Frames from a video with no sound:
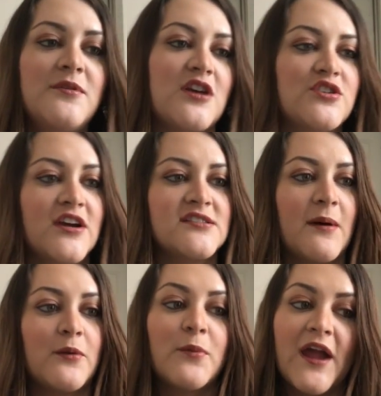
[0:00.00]
gonna talk to you guys
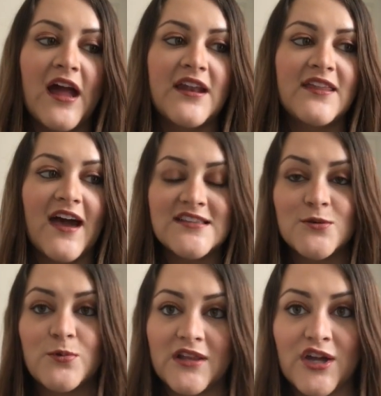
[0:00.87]
about a brand that has
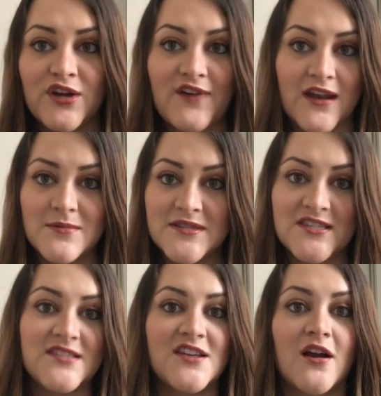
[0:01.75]
a really good vitamin
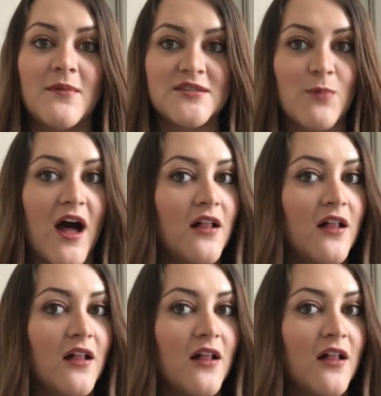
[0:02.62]
C serum as well.